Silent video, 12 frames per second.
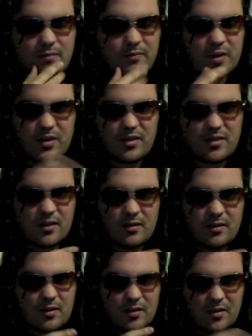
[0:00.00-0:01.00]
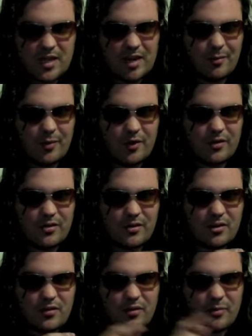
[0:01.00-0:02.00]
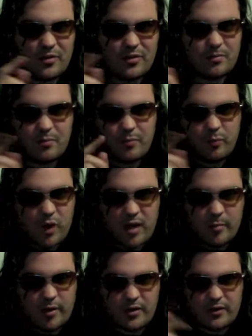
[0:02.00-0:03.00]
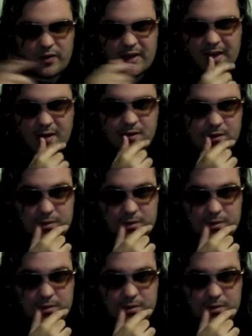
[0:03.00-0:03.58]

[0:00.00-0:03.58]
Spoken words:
His cameo appearance in this film was way better than that.